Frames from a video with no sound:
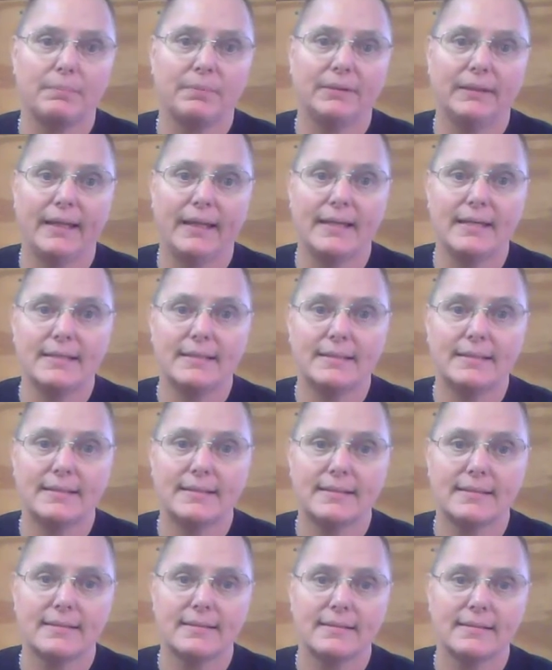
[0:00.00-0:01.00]

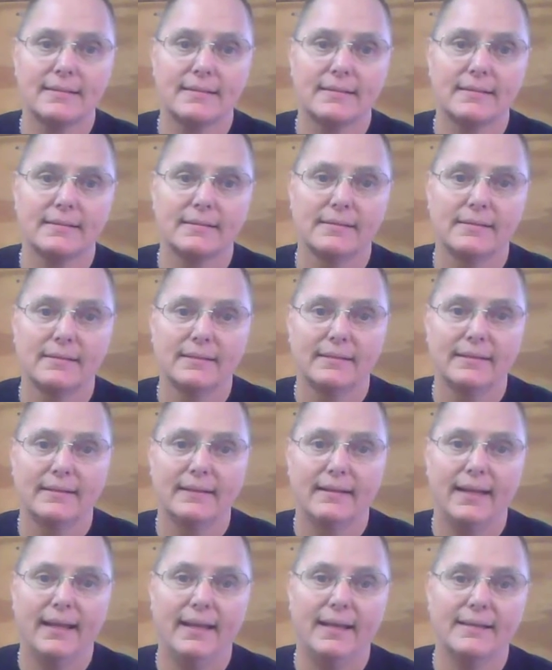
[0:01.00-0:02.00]
place
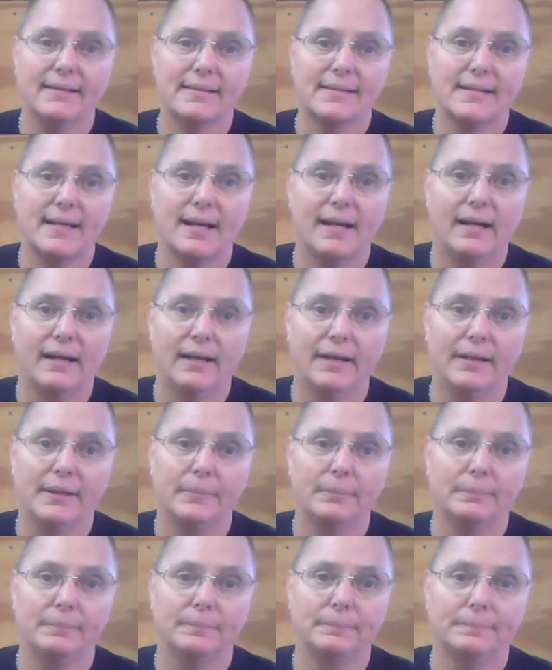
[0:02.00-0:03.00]
and
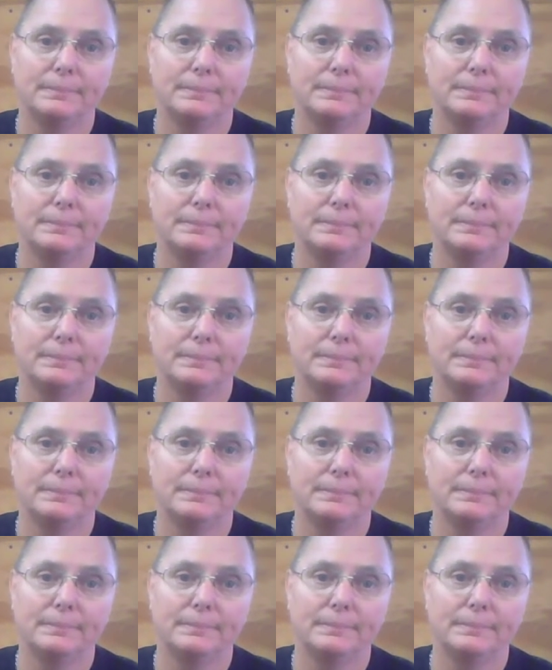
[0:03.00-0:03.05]
time.